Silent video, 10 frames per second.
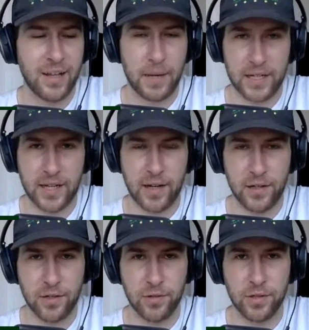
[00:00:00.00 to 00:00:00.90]
The Bucks
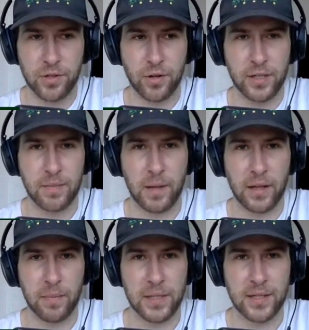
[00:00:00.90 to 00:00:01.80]
heading to Detroit to
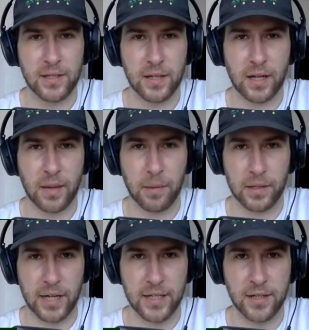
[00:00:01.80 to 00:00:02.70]
play the Pistons in a couple
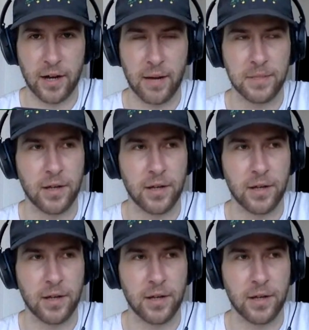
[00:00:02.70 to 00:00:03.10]
of days' time.